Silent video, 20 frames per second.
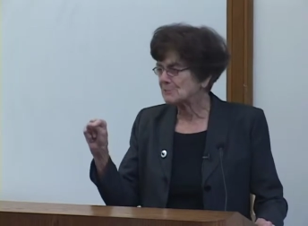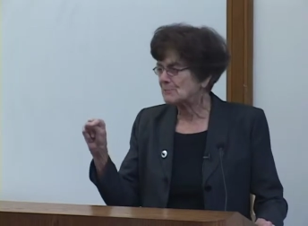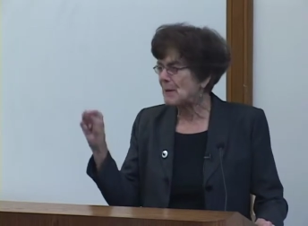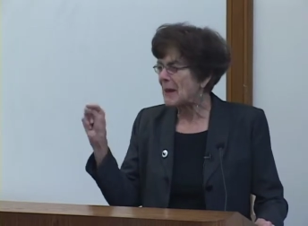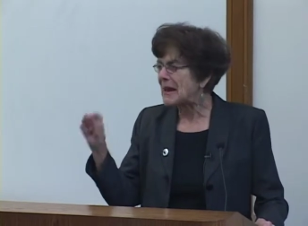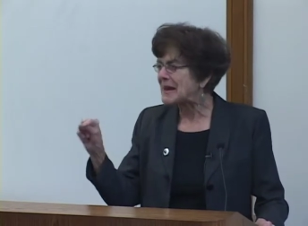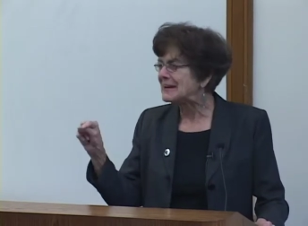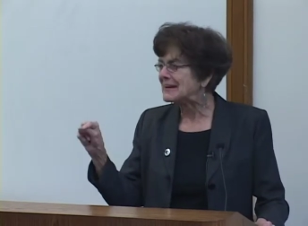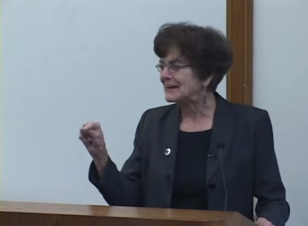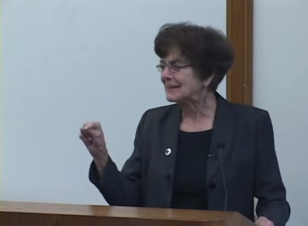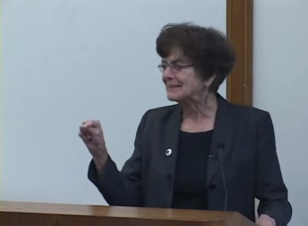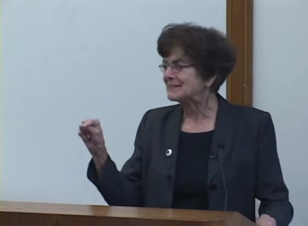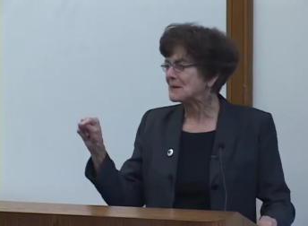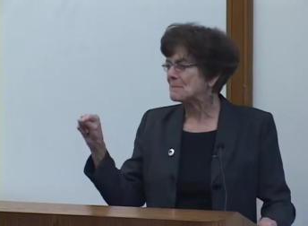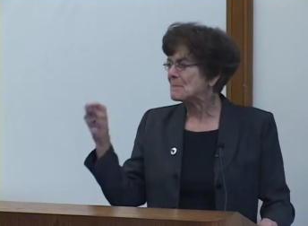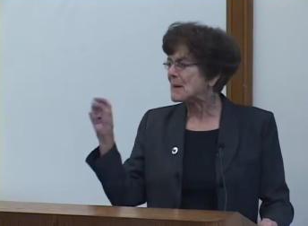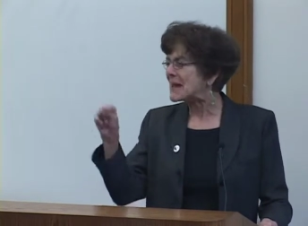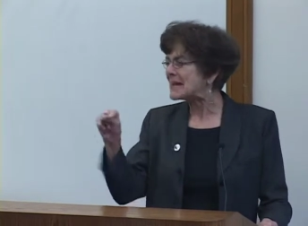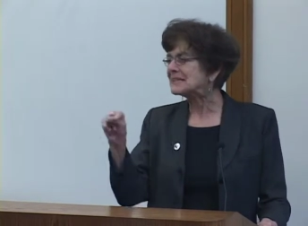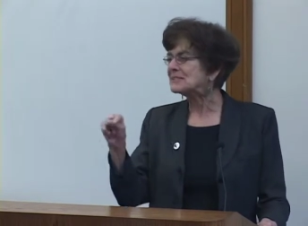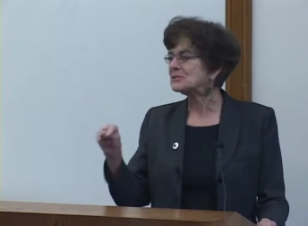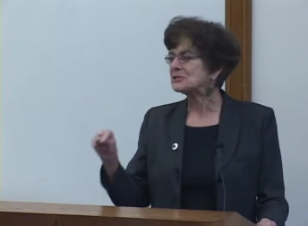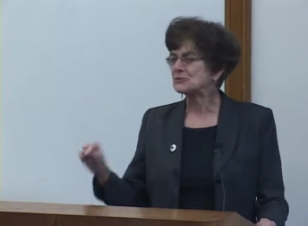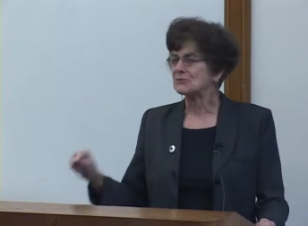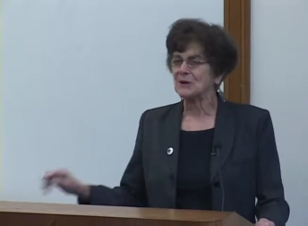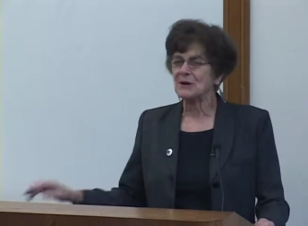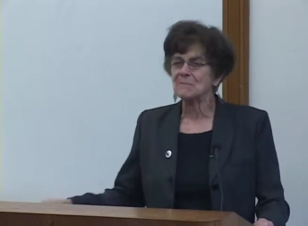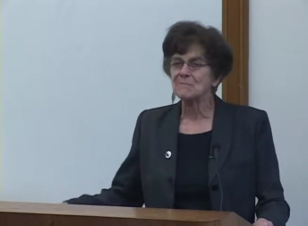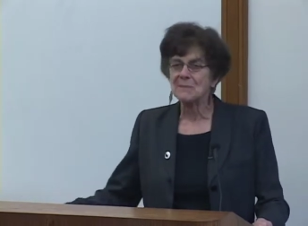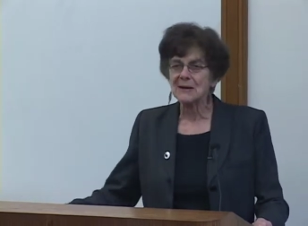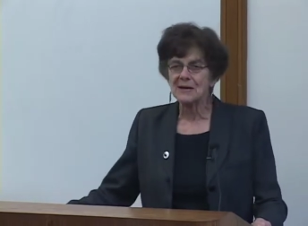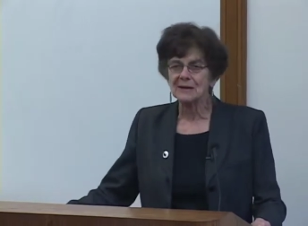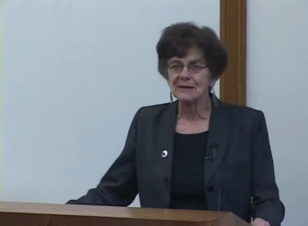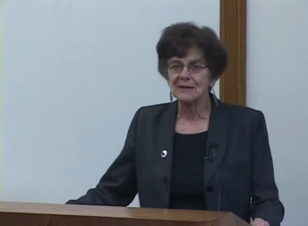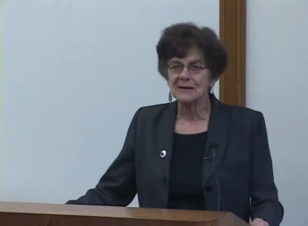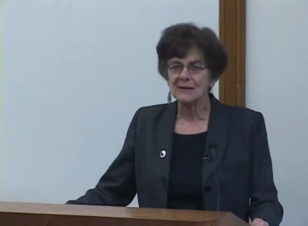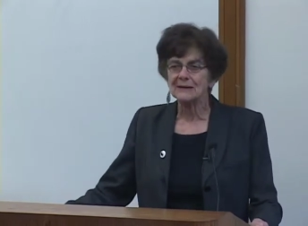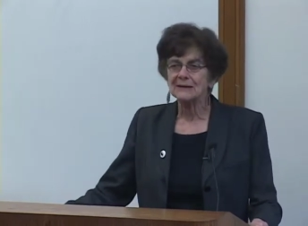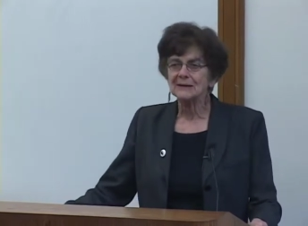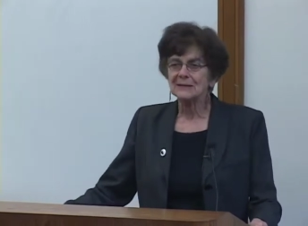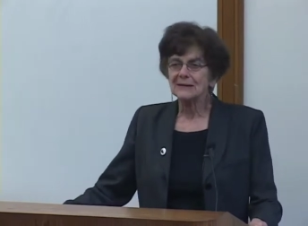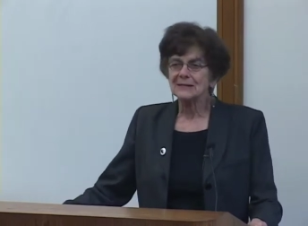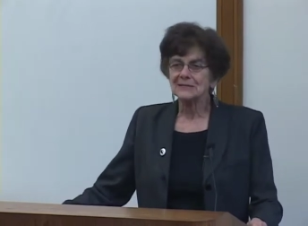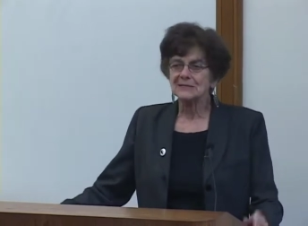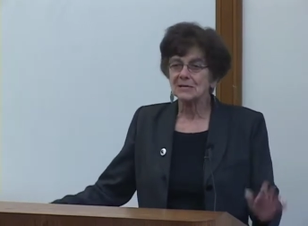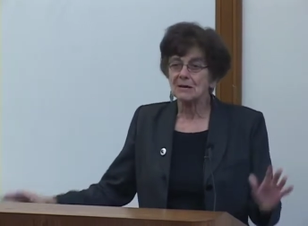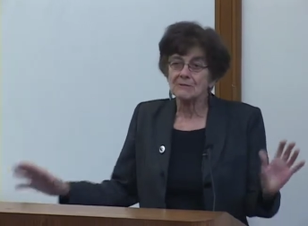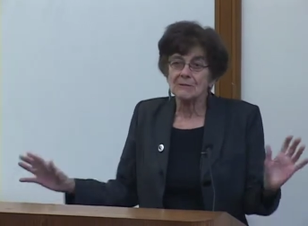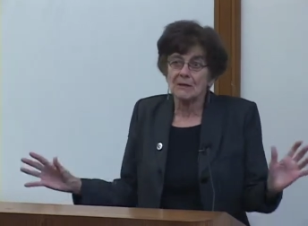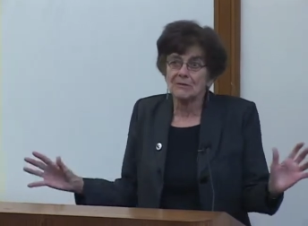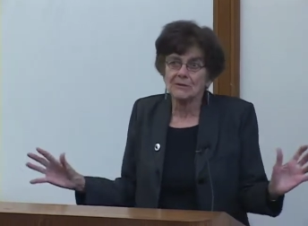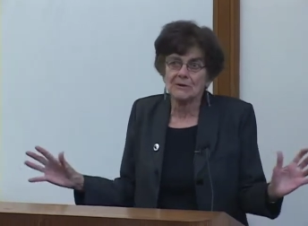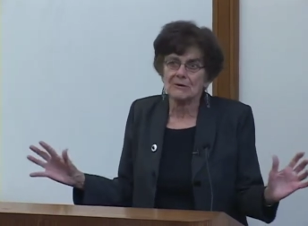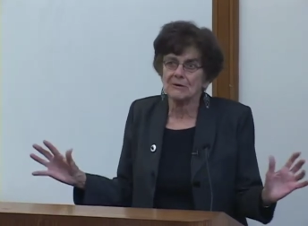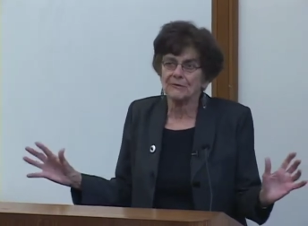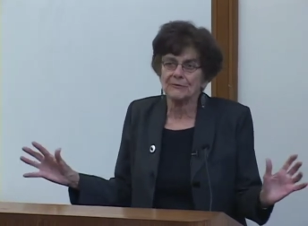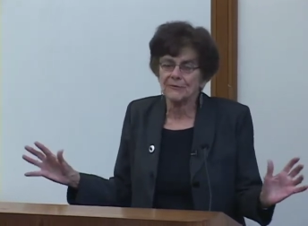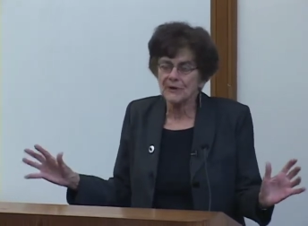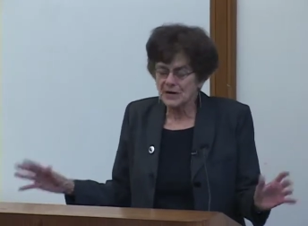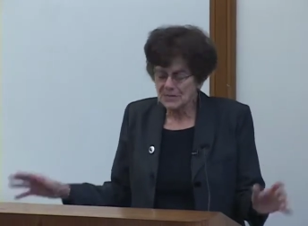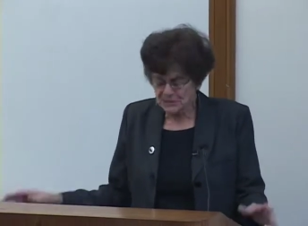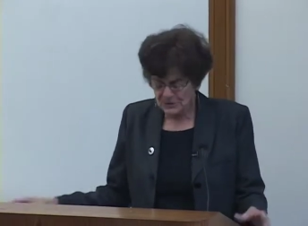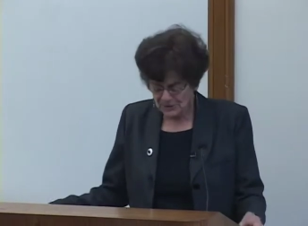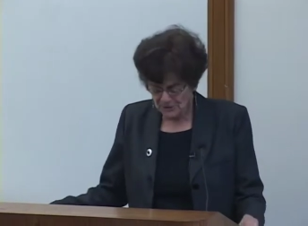baiting the mainstream media so that they're afraid to